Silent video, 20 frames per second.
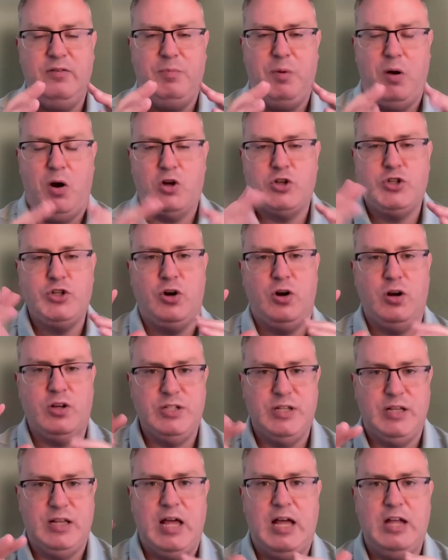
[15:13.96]
bar
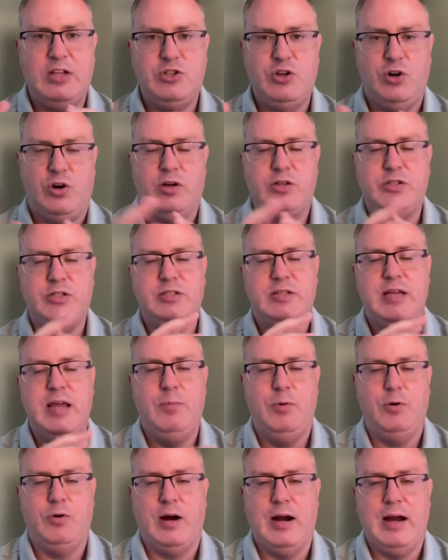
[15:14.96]
charts and line charts and
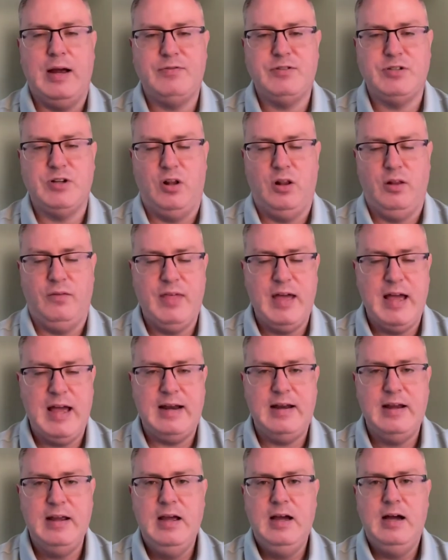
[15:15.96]
table graphs and all of
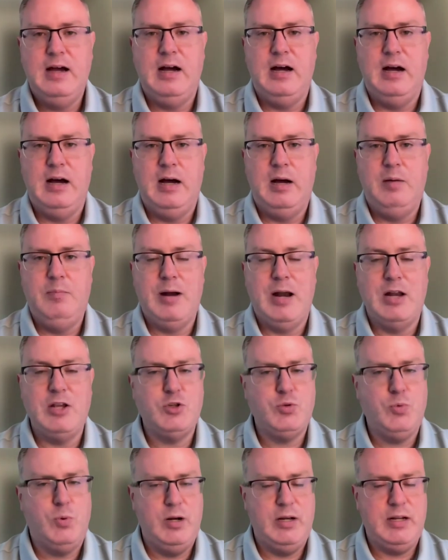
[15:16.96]
that. But I
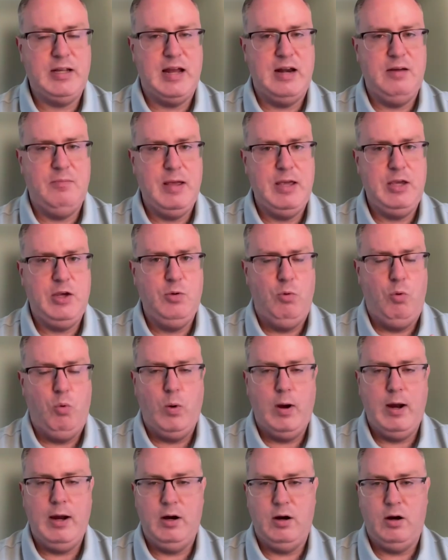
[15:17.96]
just wanted to kind of make you
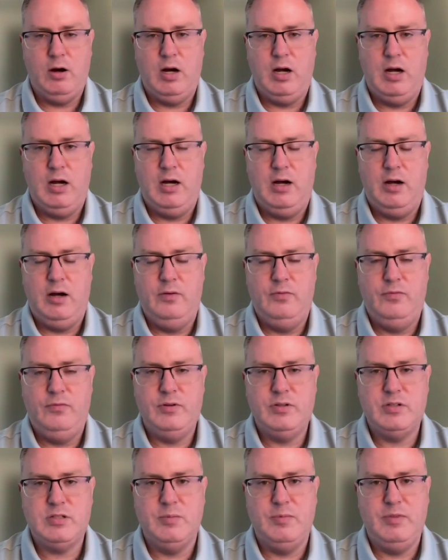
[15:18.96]
aware of
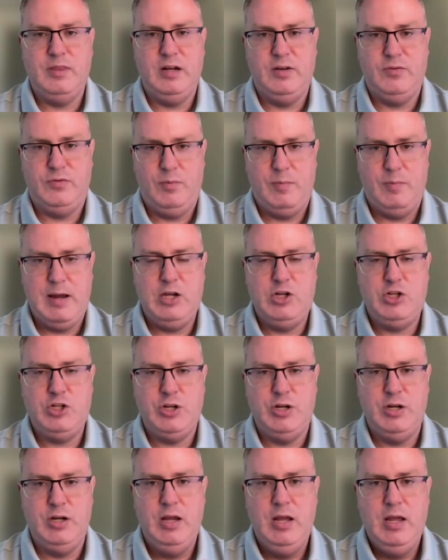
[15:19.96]
some of the
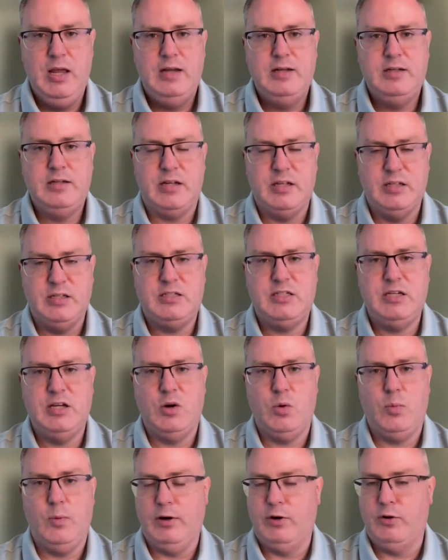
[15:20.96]
information to
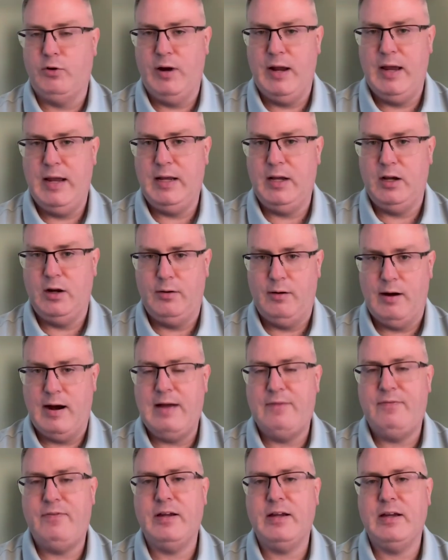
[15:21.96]
consider when creating a
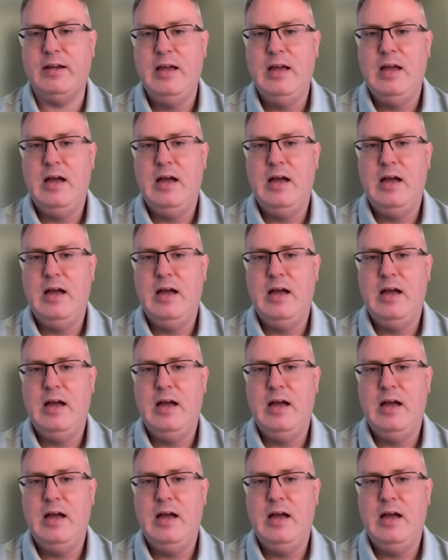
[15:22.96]
graphic.